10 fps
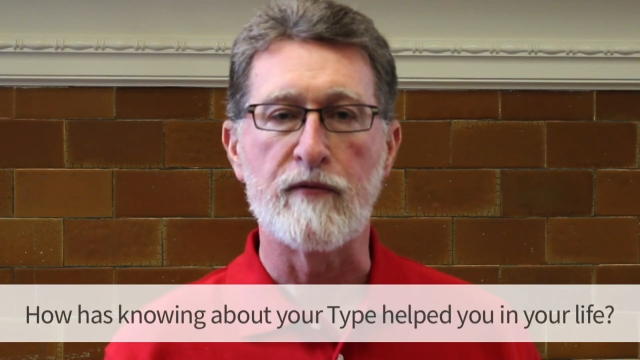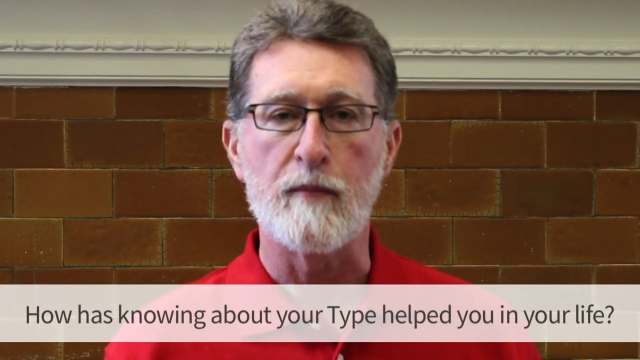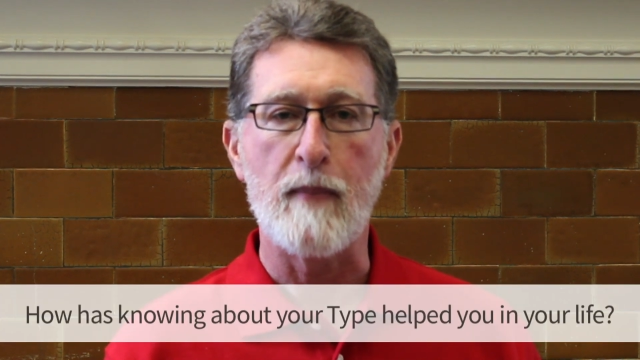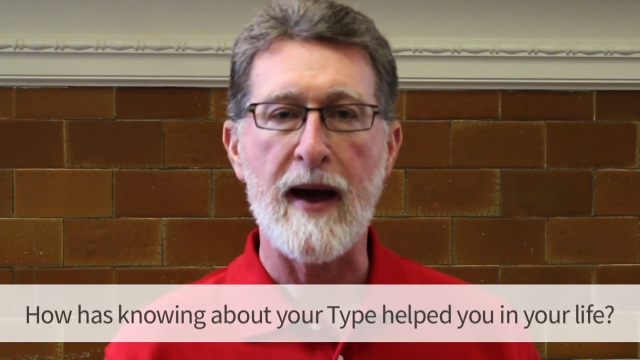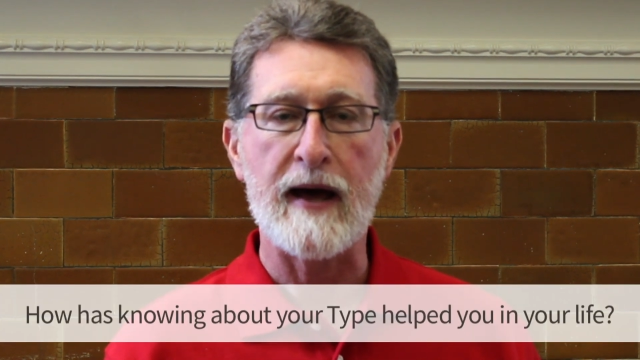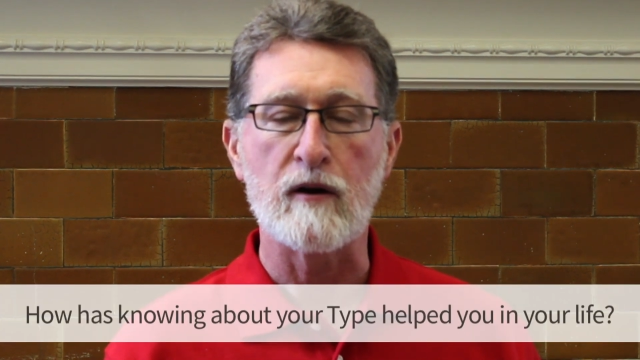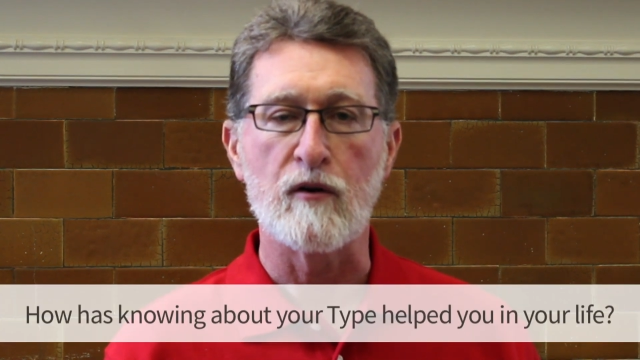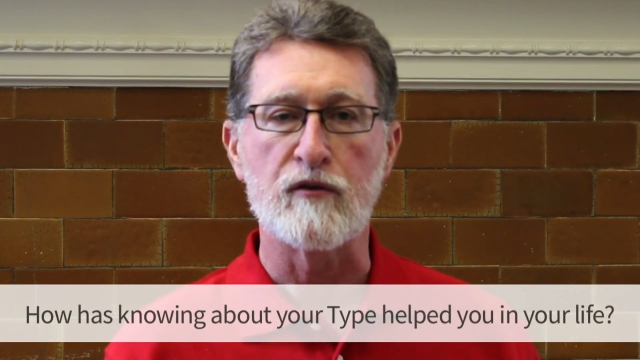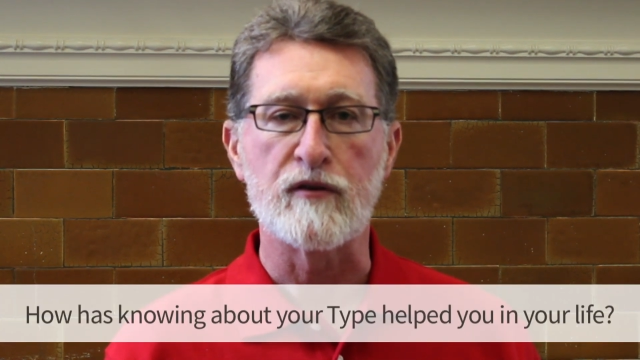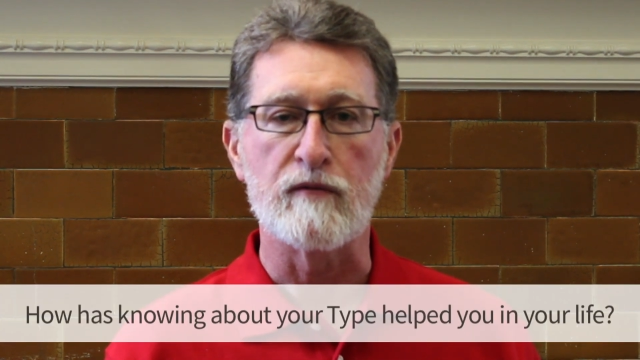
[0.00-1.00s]
the
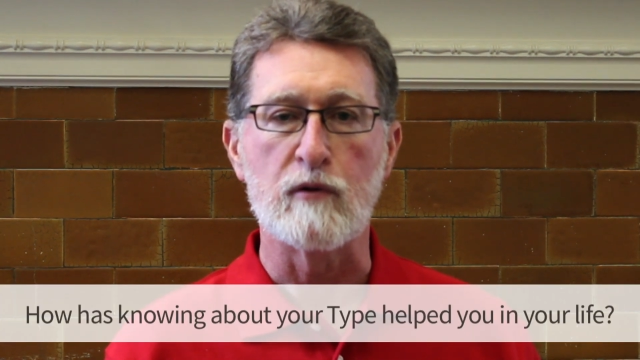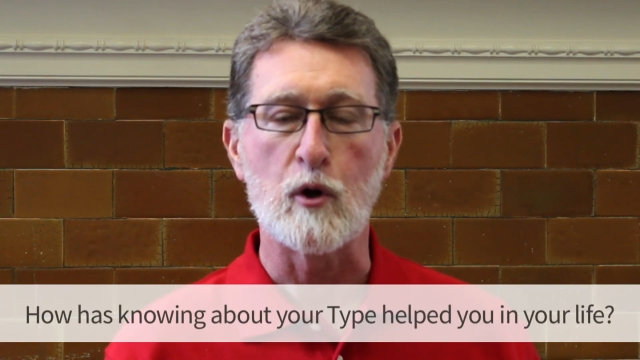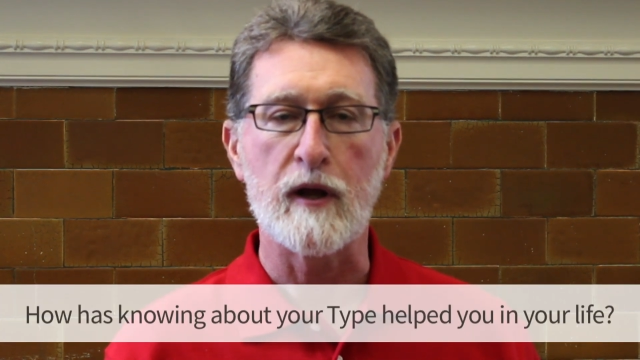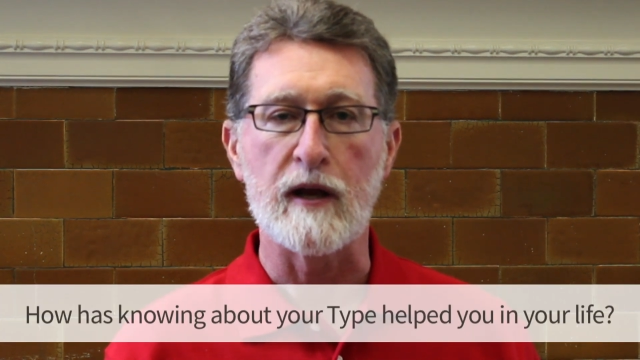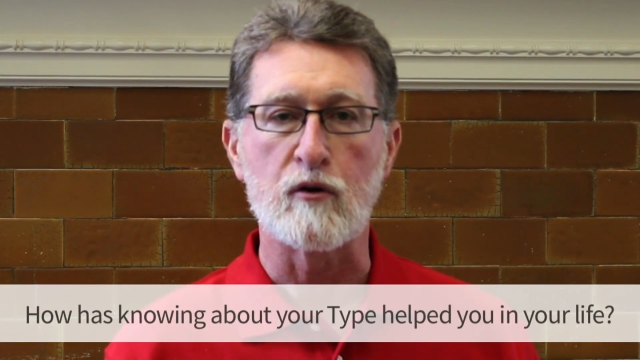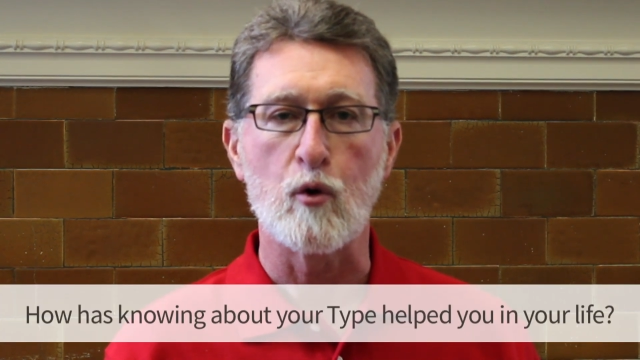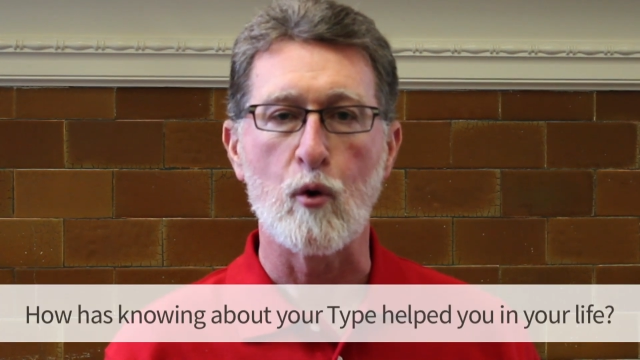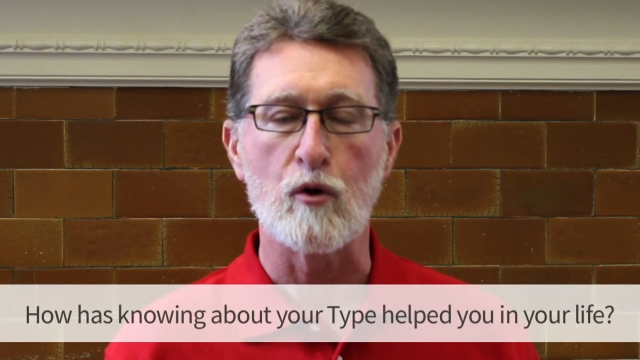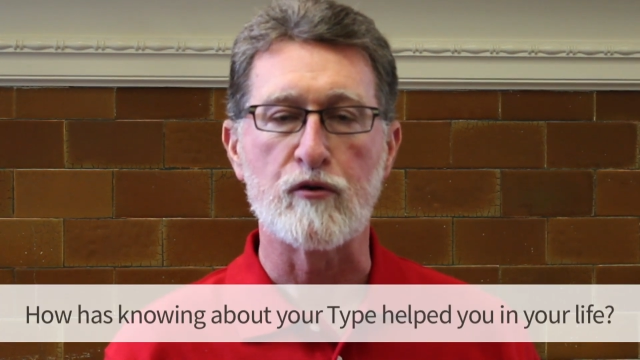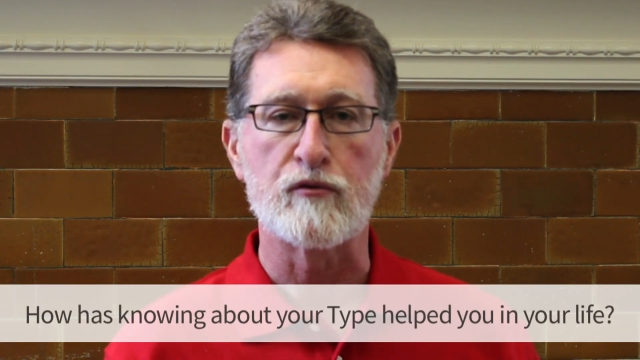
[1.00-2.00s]
patterns of looking
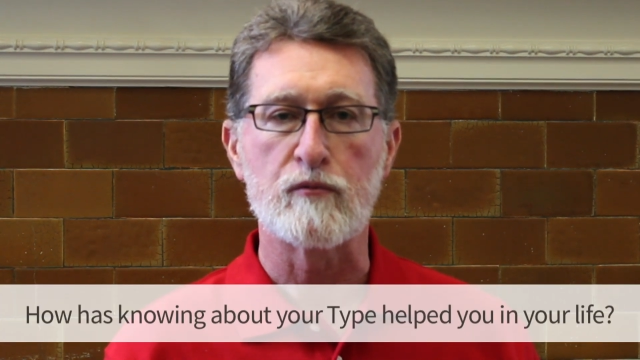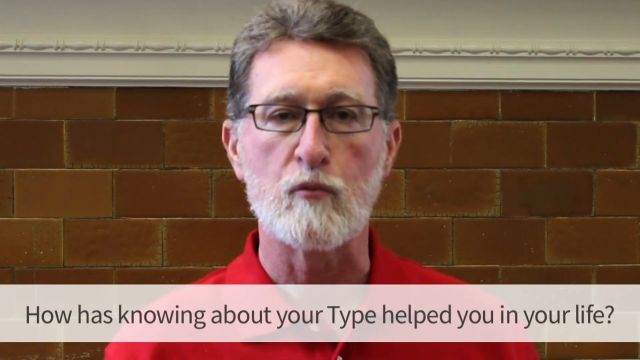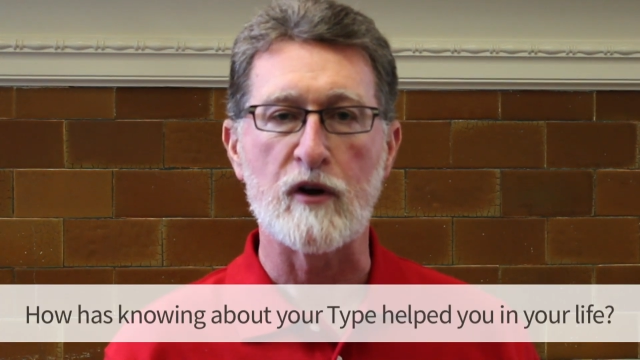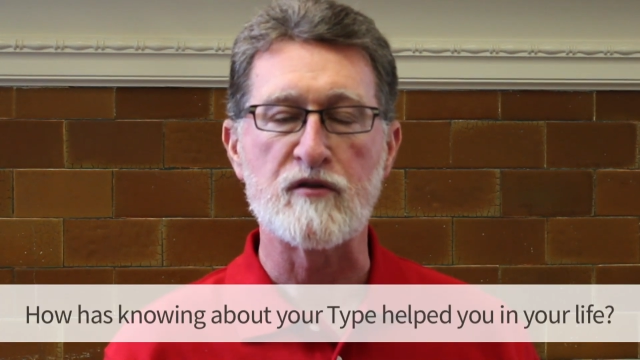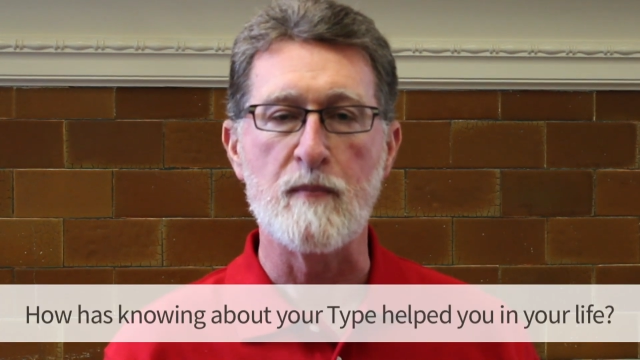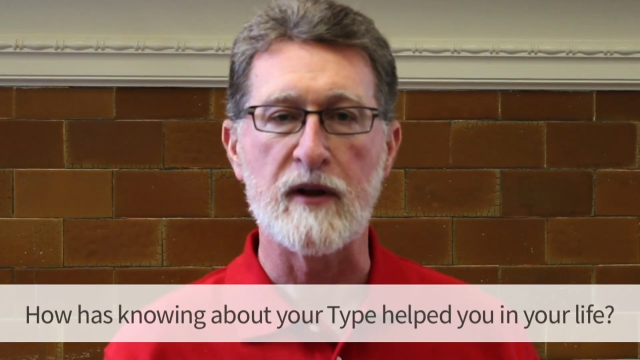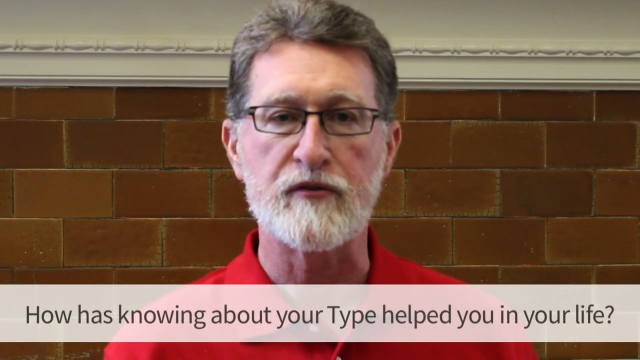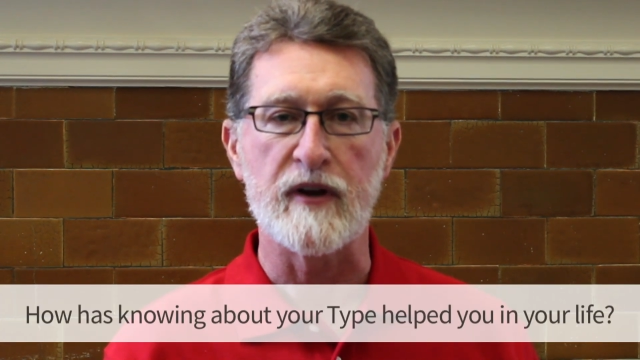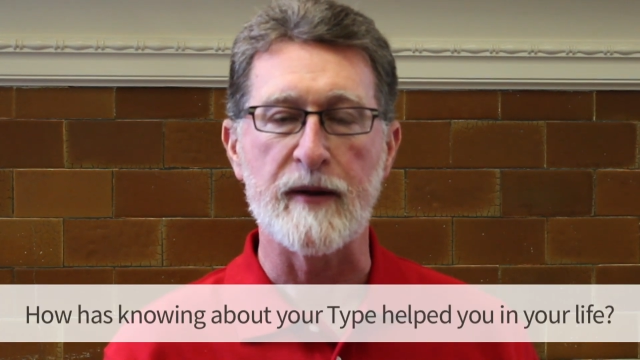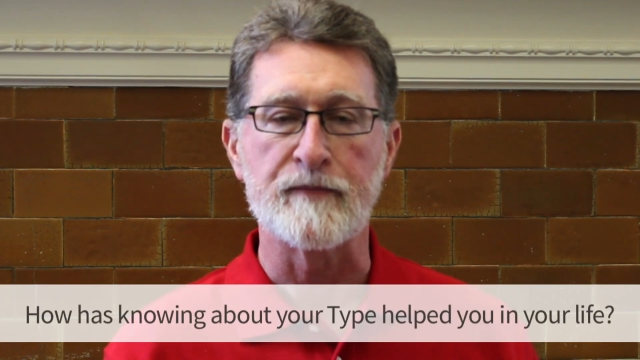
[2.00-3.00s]
towards what's
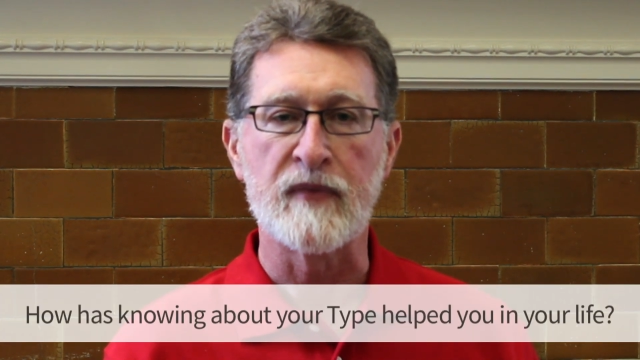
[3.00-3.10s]
missing